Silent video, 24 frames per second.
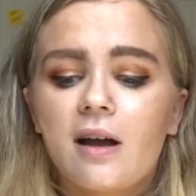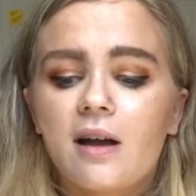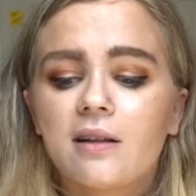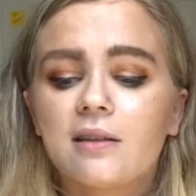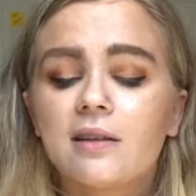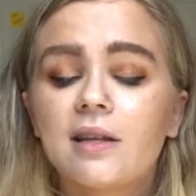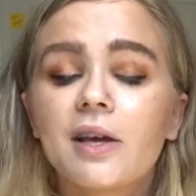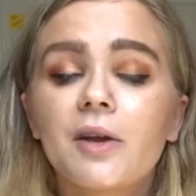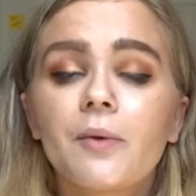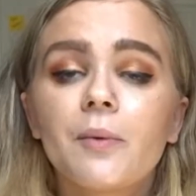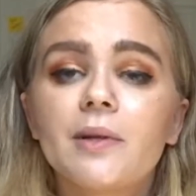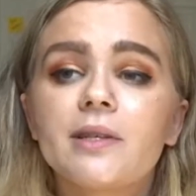
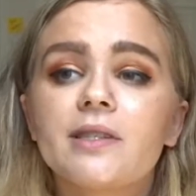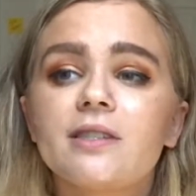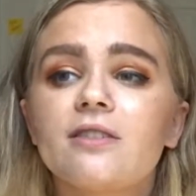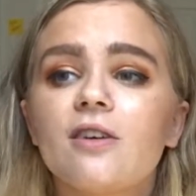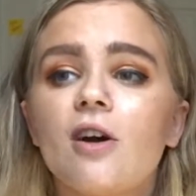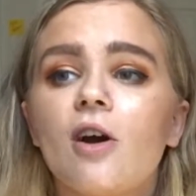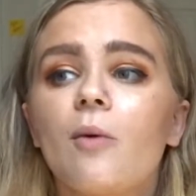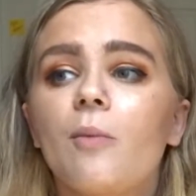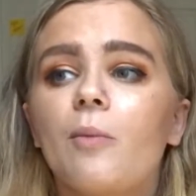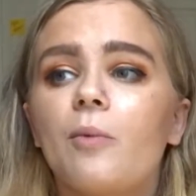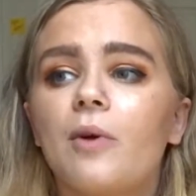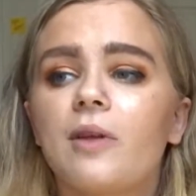liquid
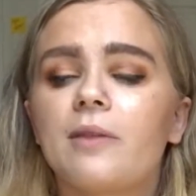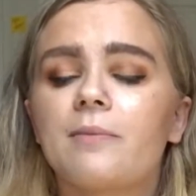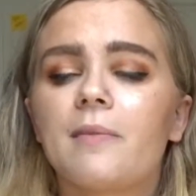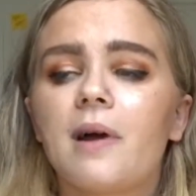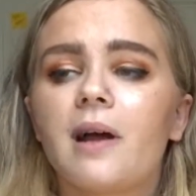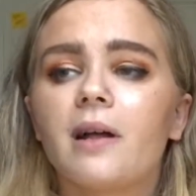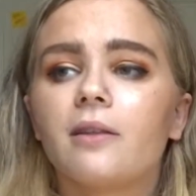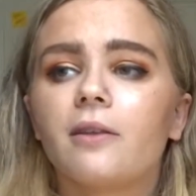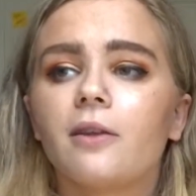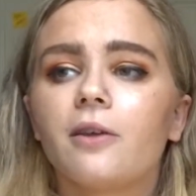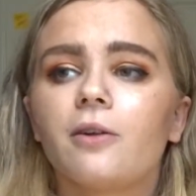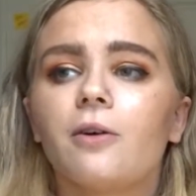soap with my
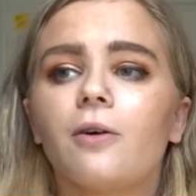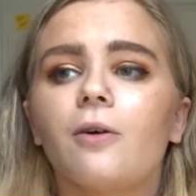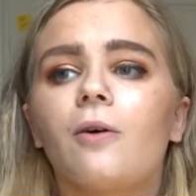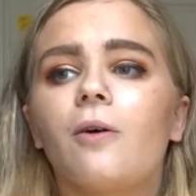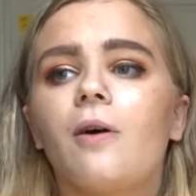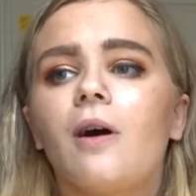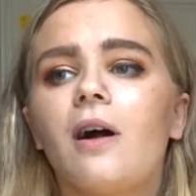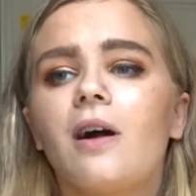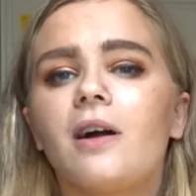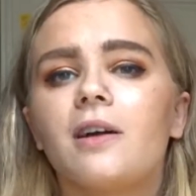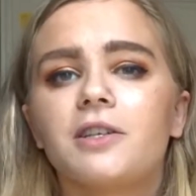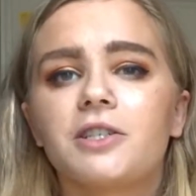little
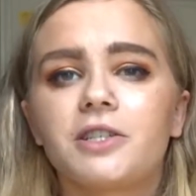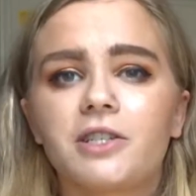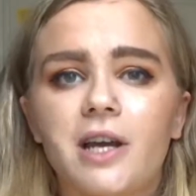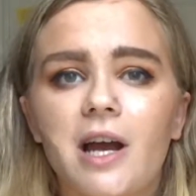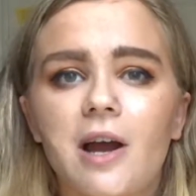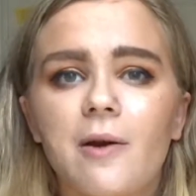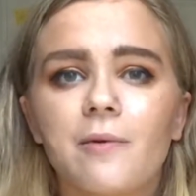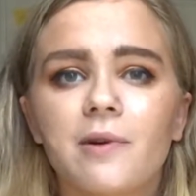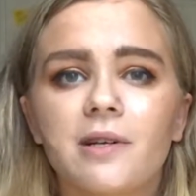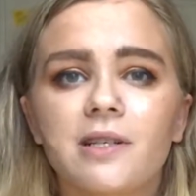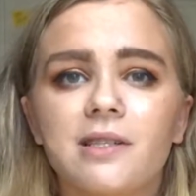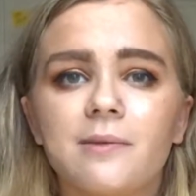
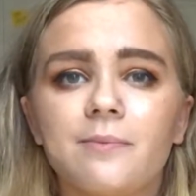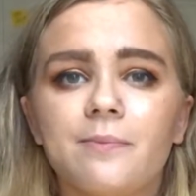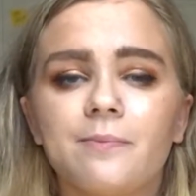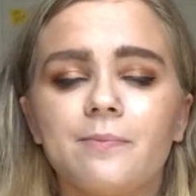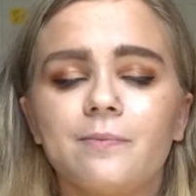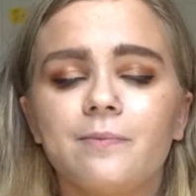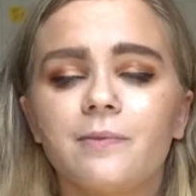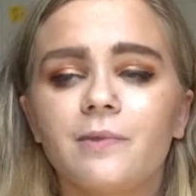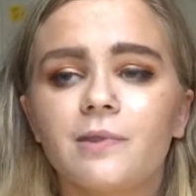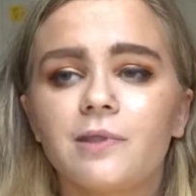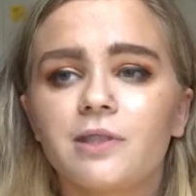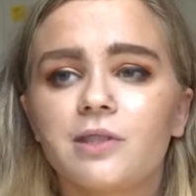shower
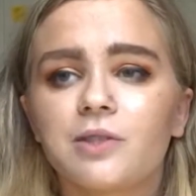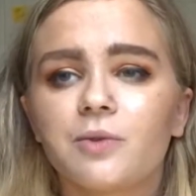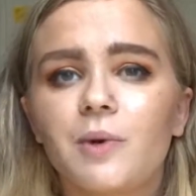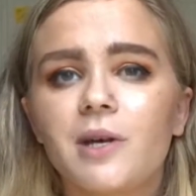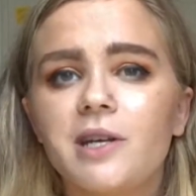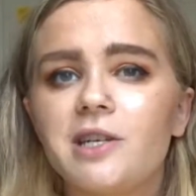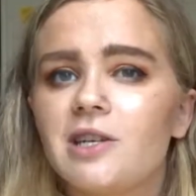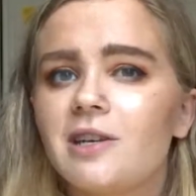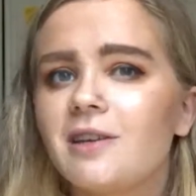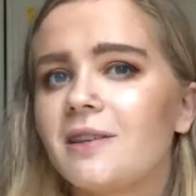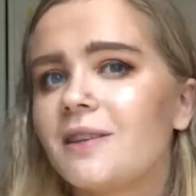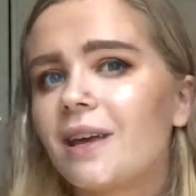
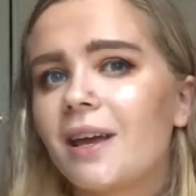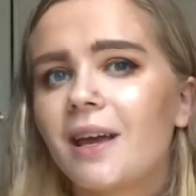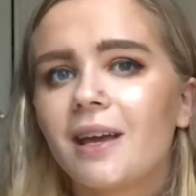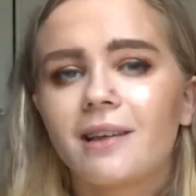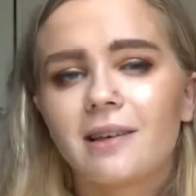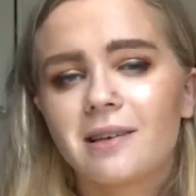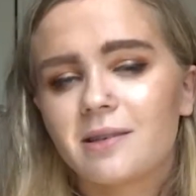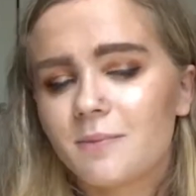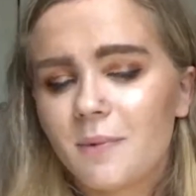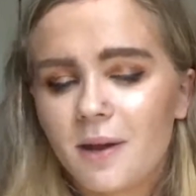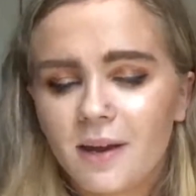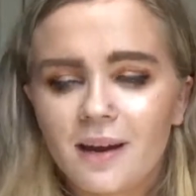squeegee thing
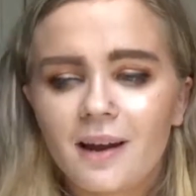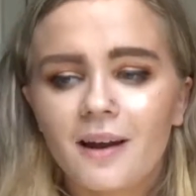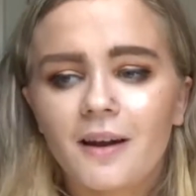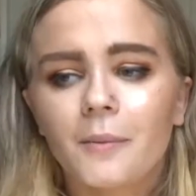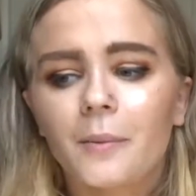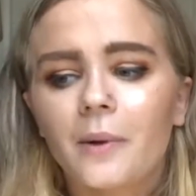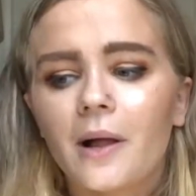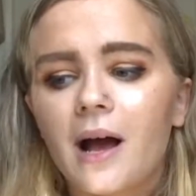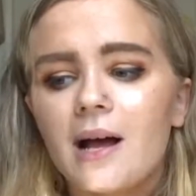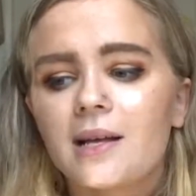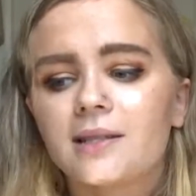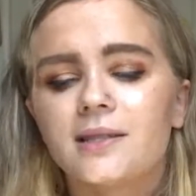that's made out of
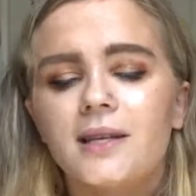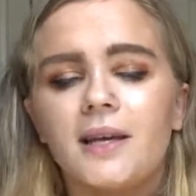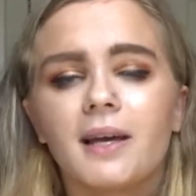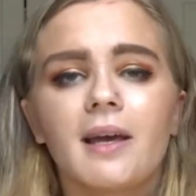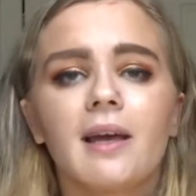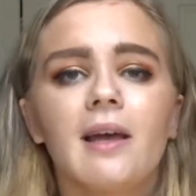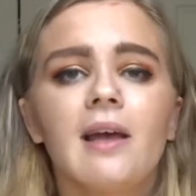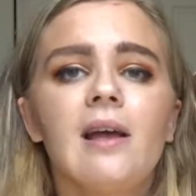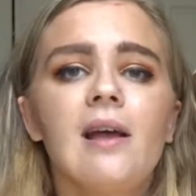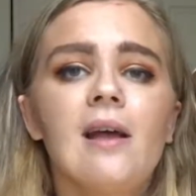plastic.